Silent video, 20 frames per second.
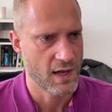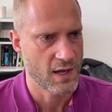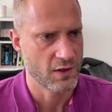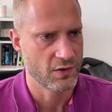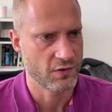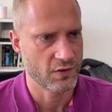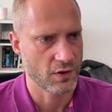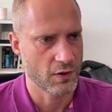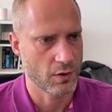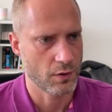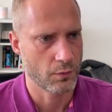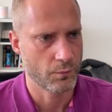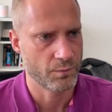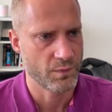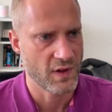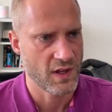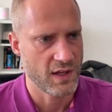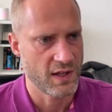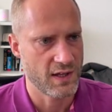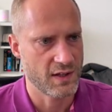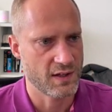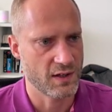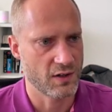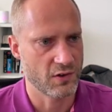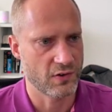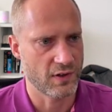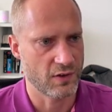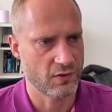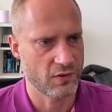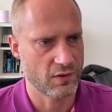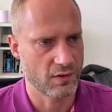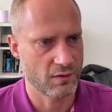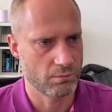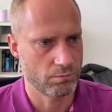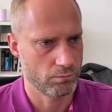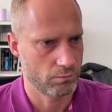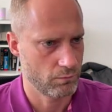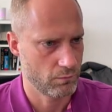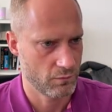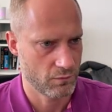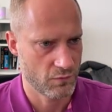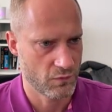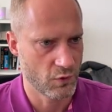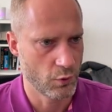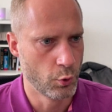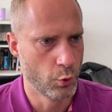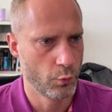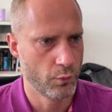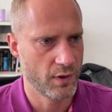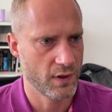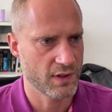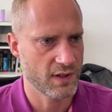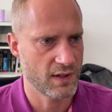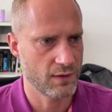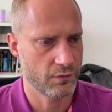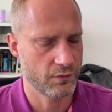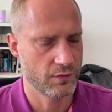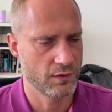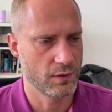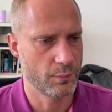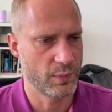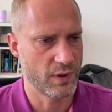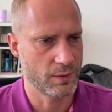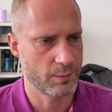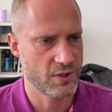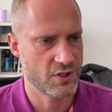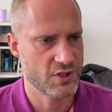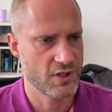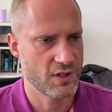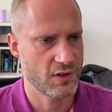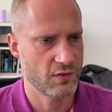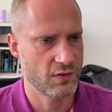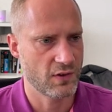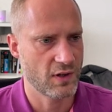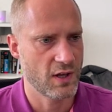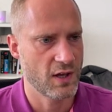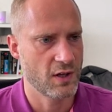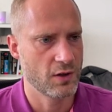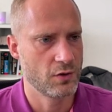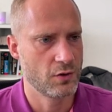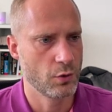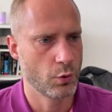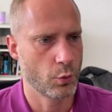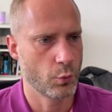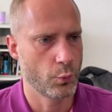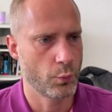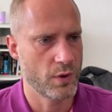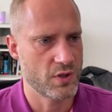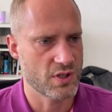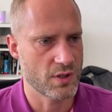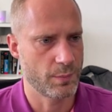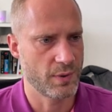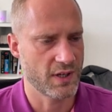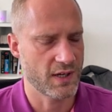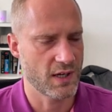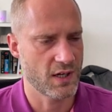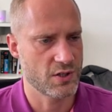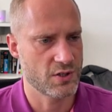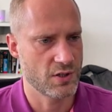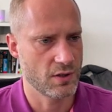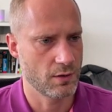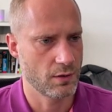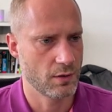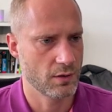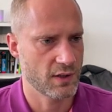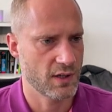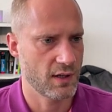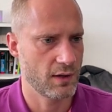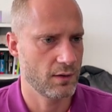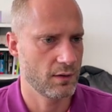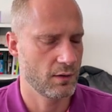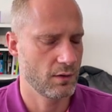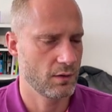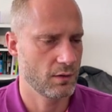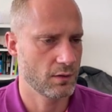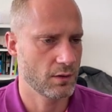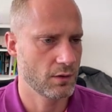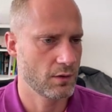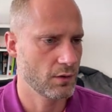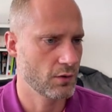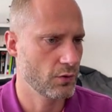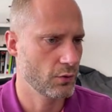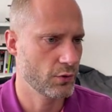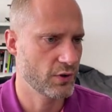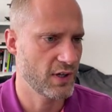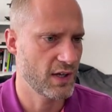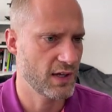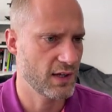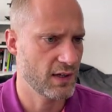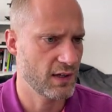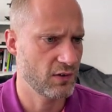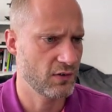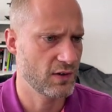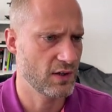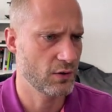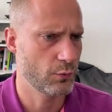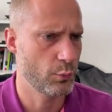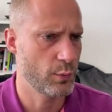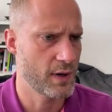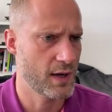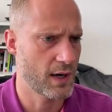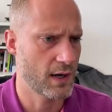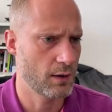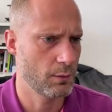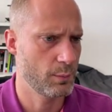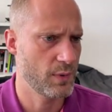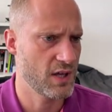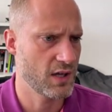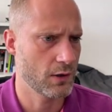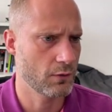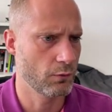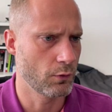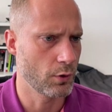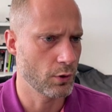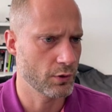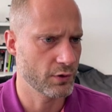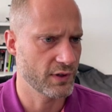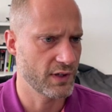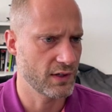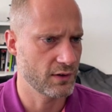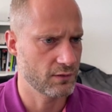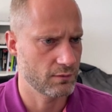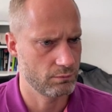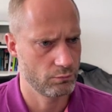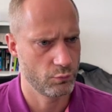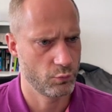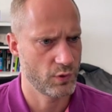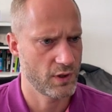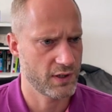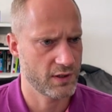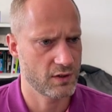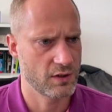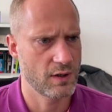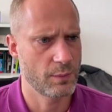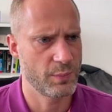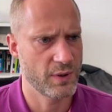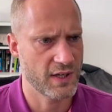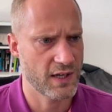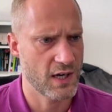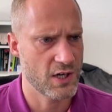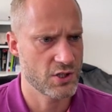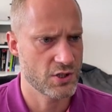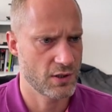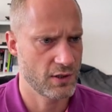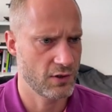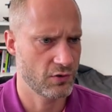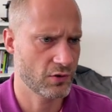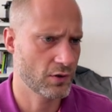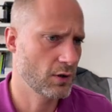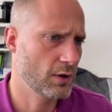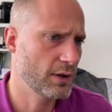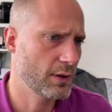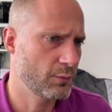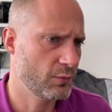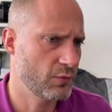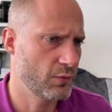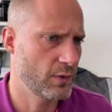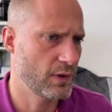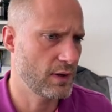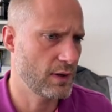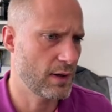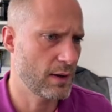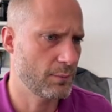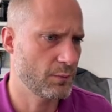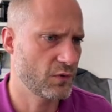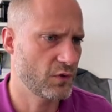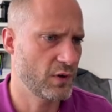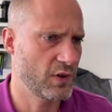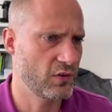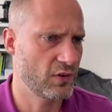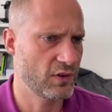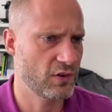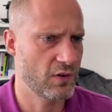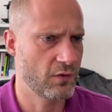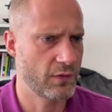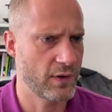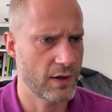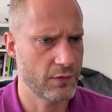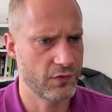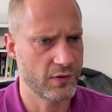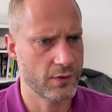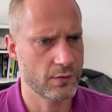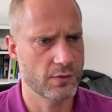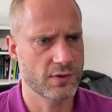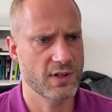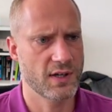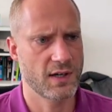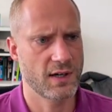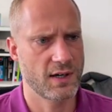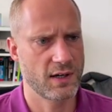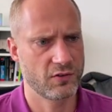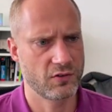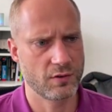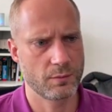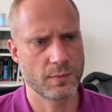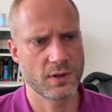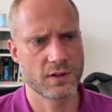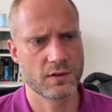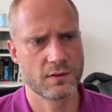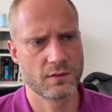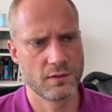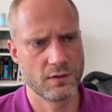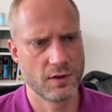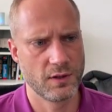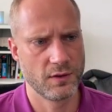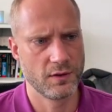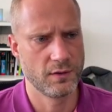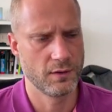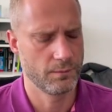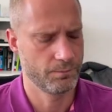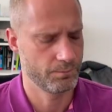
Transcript: So it tells us who will give the permissions to which application. Okay, the good thing is that we are being warned that the application, it's called M365 Security Analyzer, but the